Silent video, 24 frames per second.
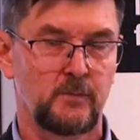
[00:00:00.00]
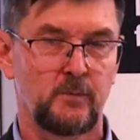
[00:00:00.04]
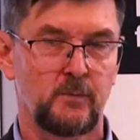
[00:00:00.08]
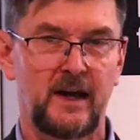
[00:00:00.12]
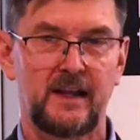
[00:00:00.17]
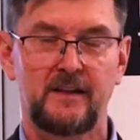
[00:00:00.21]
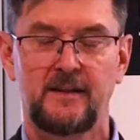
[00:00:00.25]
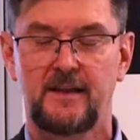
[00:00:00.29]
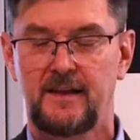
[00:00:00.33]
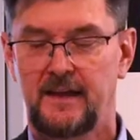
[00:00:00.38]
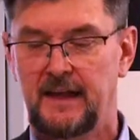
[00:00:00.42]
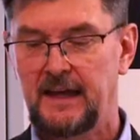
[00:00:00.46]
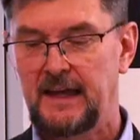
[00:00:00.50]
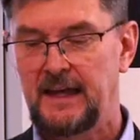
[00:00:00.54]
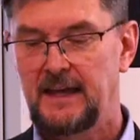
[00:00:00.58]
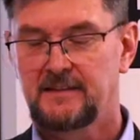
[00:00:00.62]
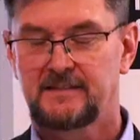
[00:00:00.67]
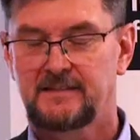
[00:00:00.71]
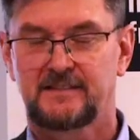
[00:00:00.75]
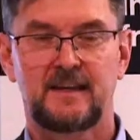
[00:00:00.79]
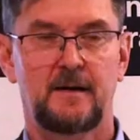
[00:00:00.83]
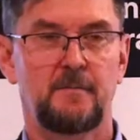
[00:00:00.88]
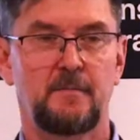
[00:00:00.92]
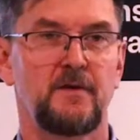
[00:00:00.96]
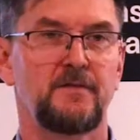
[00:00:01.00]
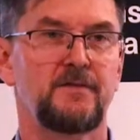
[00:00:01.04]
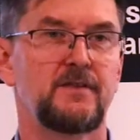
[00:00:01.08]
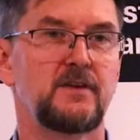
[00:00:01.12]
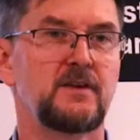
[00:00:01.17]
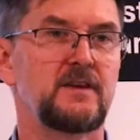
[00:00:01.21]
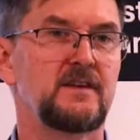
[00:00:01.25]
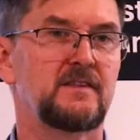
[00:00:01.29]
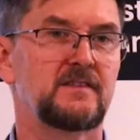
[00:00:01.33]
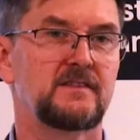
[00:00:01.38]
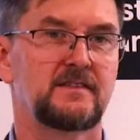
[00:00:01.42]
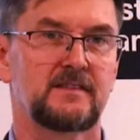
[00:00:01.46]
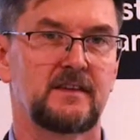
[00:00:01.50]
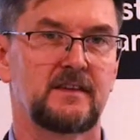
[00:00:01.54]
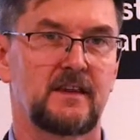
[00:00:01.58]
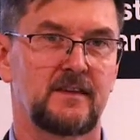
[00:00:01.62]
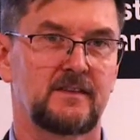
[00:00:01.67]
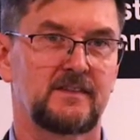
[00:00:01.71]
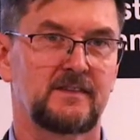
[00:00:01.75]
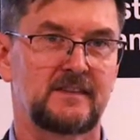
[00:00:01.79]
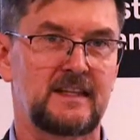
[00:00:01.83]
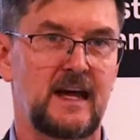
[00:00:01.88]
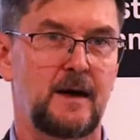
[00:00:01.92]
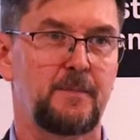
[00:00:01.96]
Well, some of these
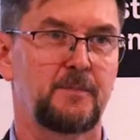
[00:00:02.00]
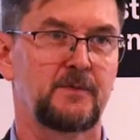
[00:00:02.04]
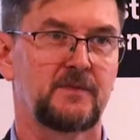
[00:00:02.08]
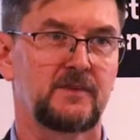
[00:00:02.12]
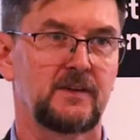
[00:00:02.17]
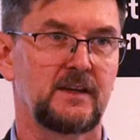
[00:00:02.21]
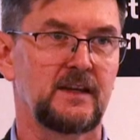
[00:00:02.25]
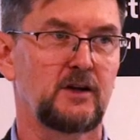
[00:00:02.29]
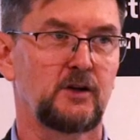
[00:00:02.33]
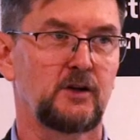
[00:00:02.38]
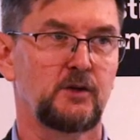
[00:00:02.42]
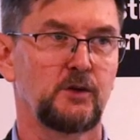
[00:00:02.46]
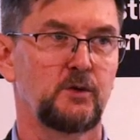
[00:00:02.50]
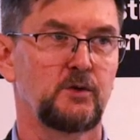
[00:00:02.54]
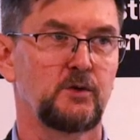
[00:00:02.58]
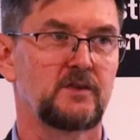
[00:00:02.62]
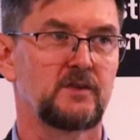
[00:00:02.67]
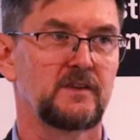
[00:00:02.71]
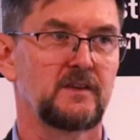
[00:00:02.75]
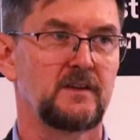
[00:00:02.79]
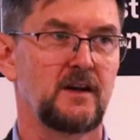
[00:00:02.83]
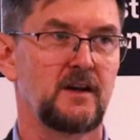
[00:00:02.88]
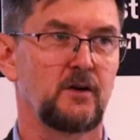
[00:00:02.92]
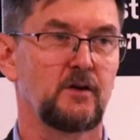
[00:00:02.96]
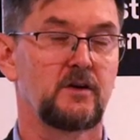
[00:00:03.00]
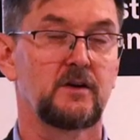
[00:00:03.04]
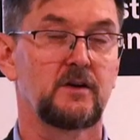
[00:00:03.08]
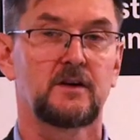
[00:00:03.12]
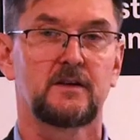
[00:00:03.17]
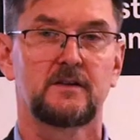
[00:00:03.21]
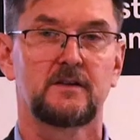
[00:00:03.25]
steps include, you know,